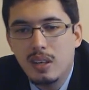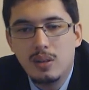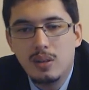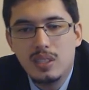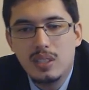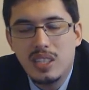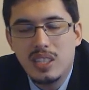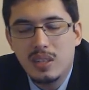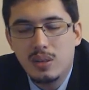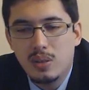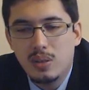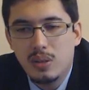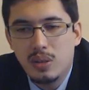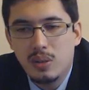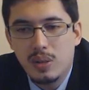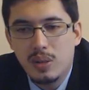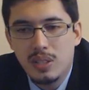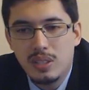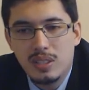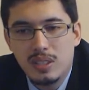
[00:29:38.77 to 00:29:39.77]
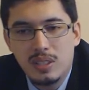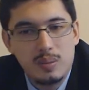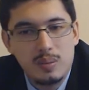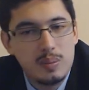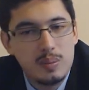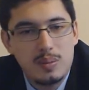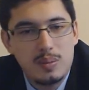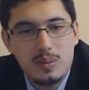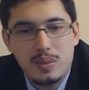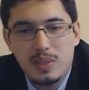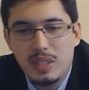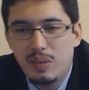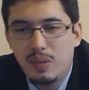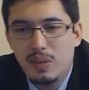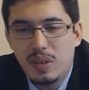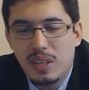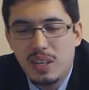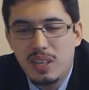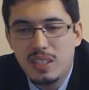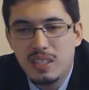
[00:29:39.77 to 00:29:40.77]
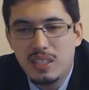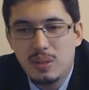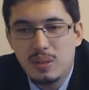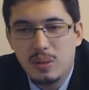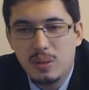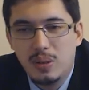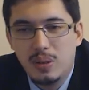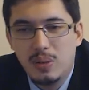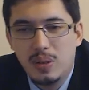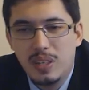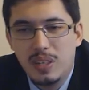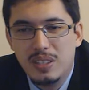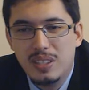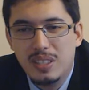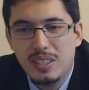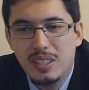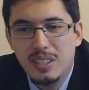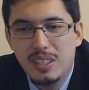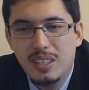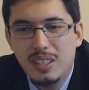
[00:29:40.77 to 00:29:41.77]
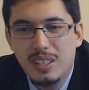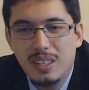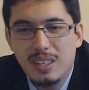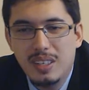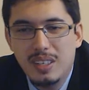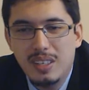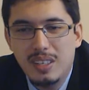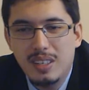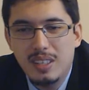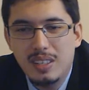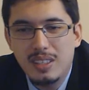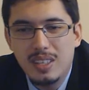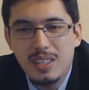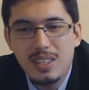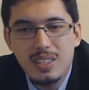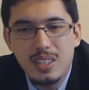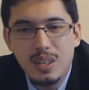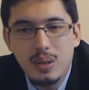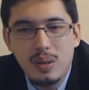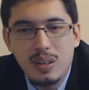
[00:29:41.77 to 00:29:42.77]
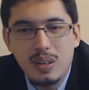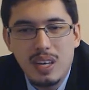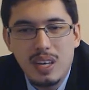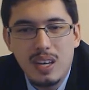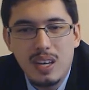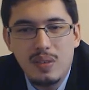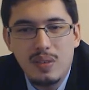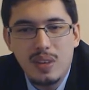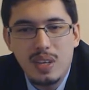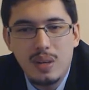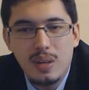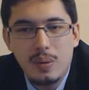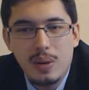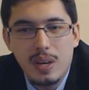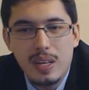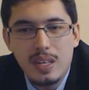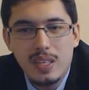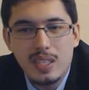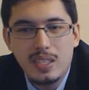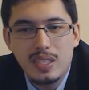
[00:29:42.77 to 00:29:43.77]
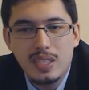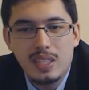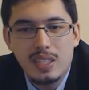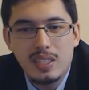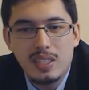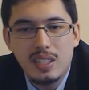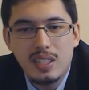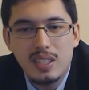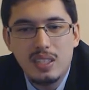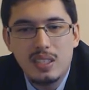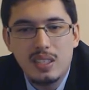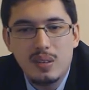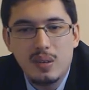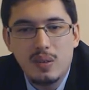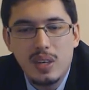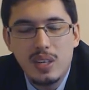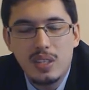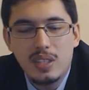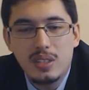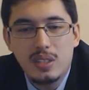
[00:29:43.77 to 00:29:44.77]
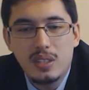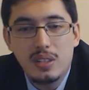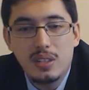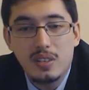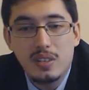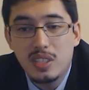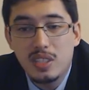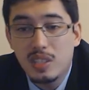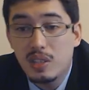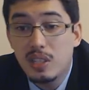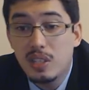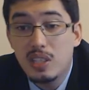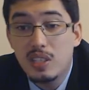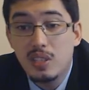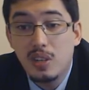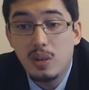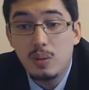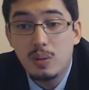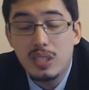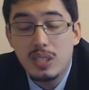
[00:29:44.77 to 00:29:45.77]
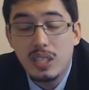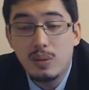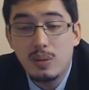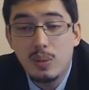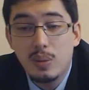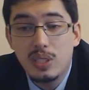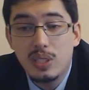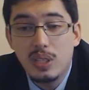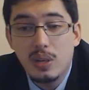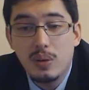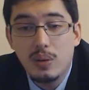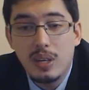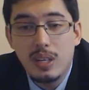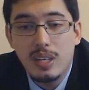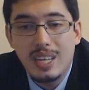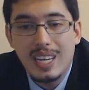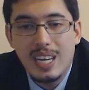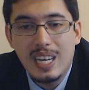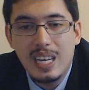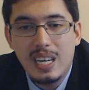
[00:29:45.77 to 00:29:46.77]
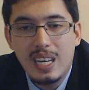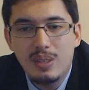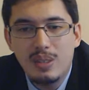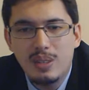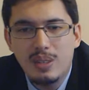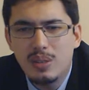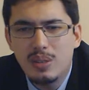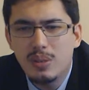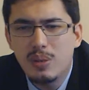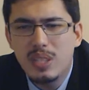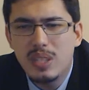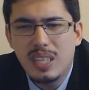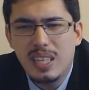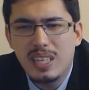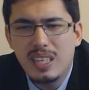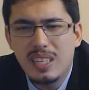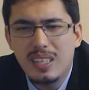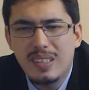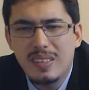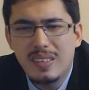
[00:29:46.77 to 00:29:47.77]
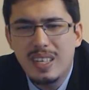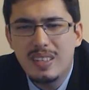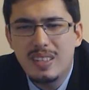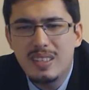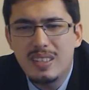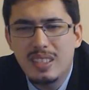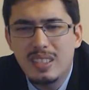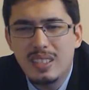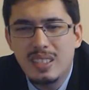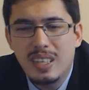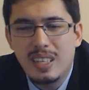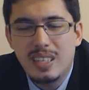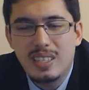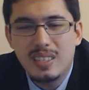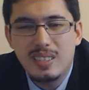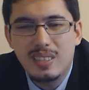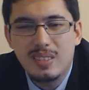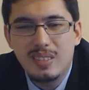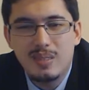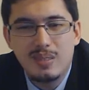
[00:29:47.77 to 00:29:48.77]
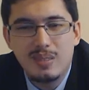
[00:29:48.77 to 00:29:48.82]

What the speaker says: Delcorn Racing, never forget Delcorn Racing. So let's start with KV Racing. Di Silvestro, solid top 10 result in 8th. She was always hanging around in that